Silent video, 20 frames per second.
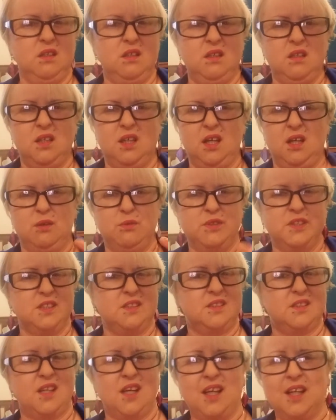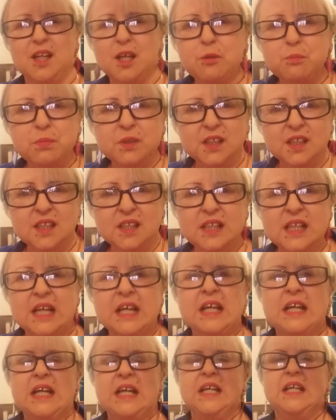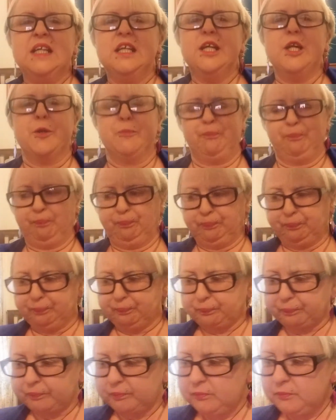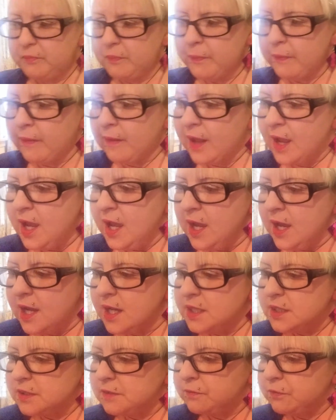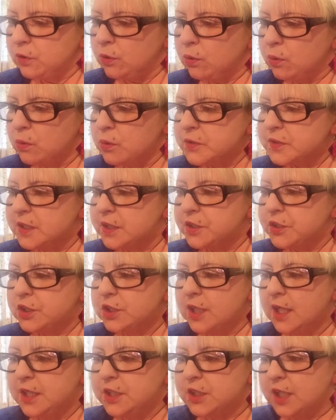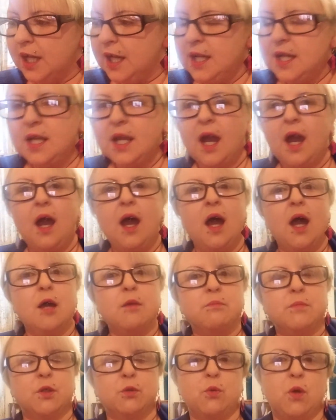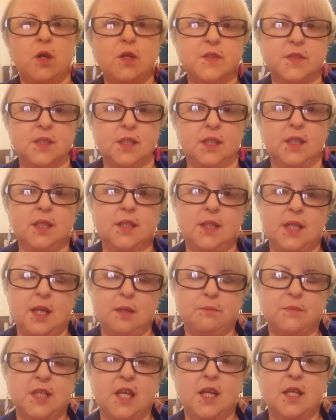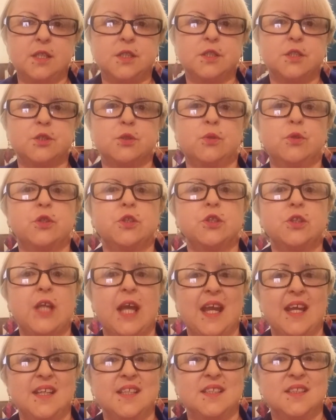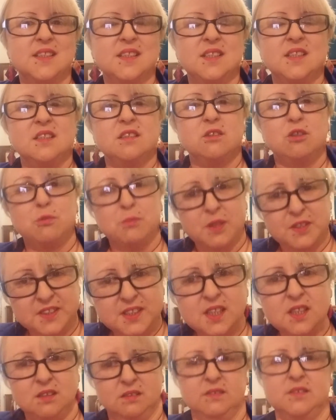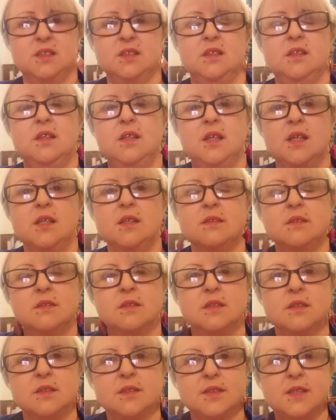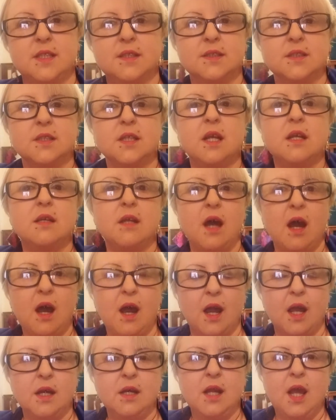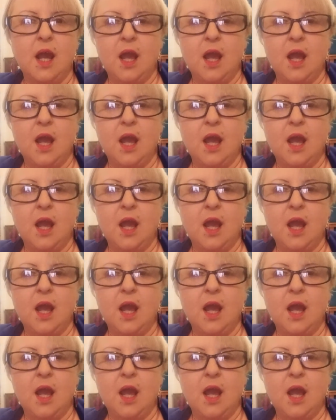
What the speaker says: How was it tied up again? Yeah. And of course, JJ was kidnapped and tortured and almost killed in season 9,